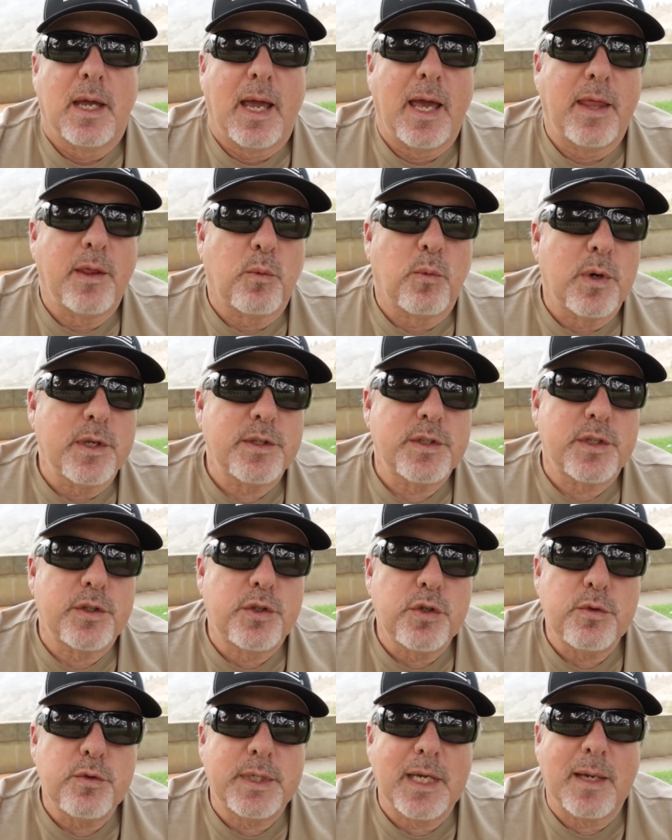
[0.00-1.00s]
And the ones that
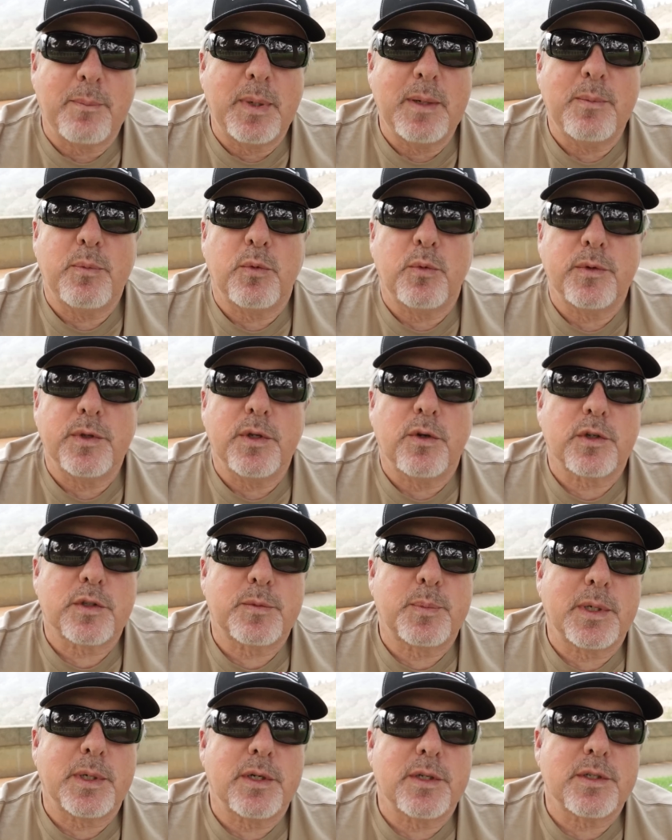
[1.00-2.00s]
do take people with no
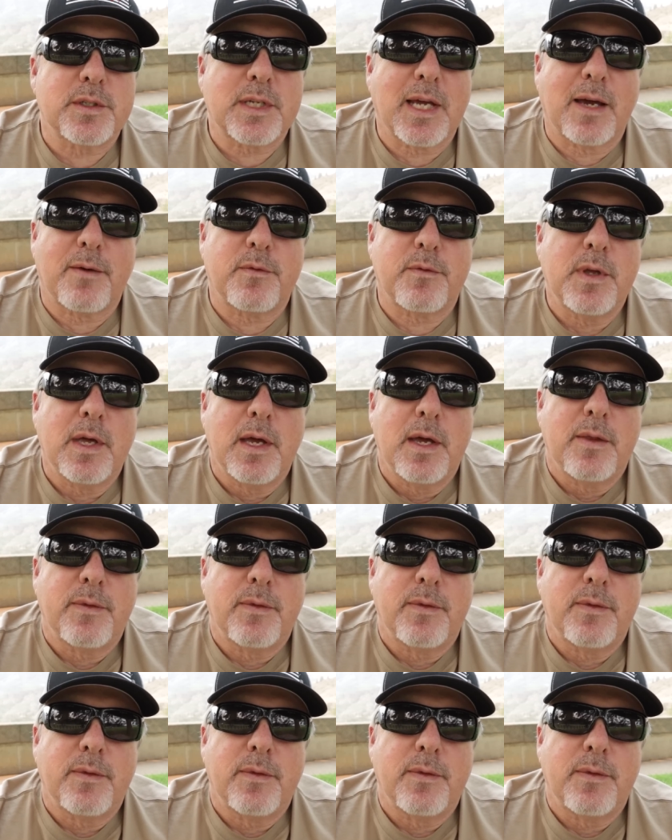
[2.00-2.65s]
experience have